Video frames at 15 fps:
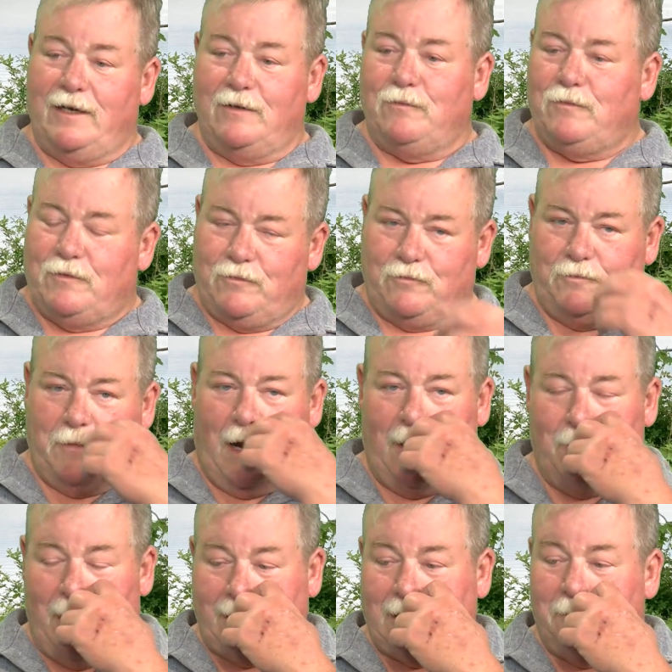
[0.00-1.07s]
I I
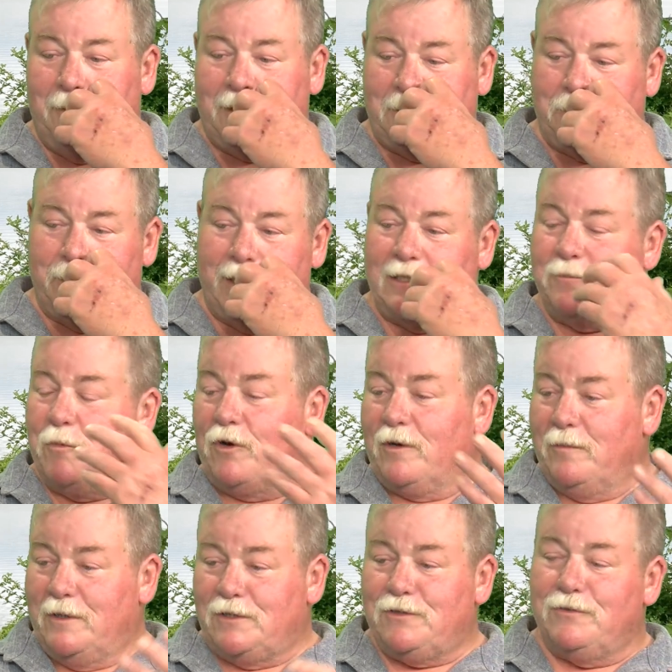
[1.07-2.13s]
write the mysteries, murder
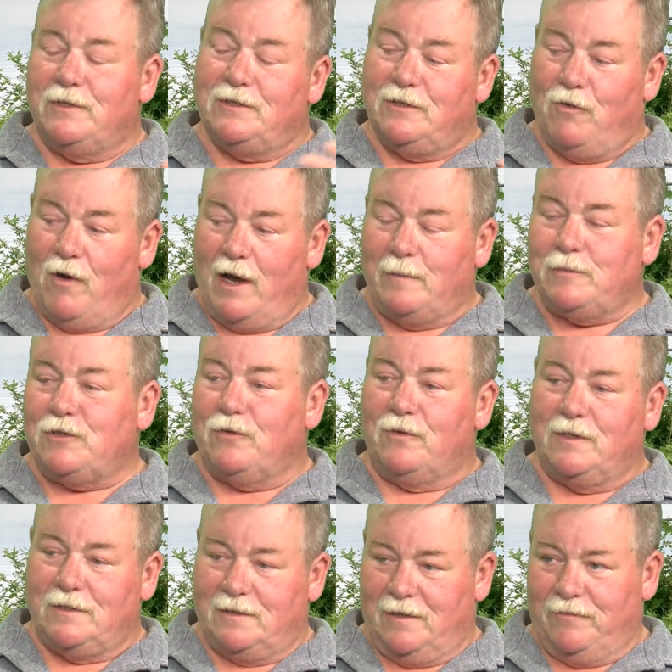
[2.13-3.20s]
mysteries, crime
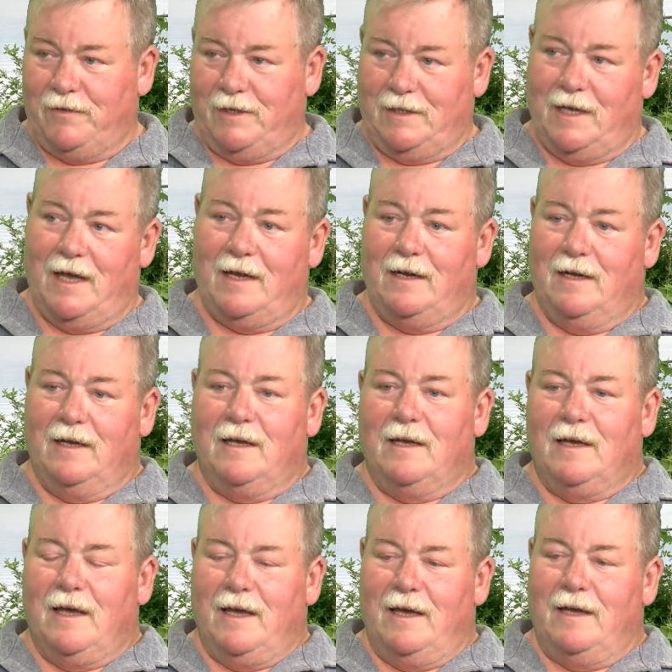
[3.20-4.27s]
stories, stuff like that,
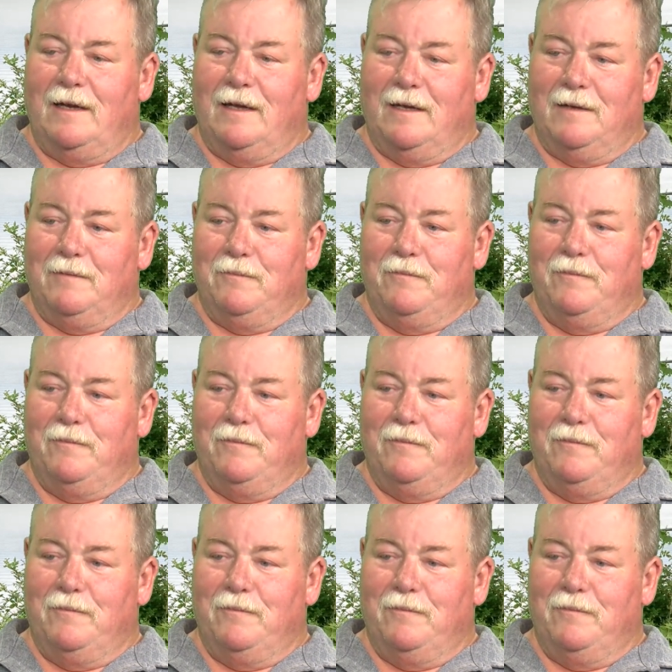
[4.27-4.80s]
and uh,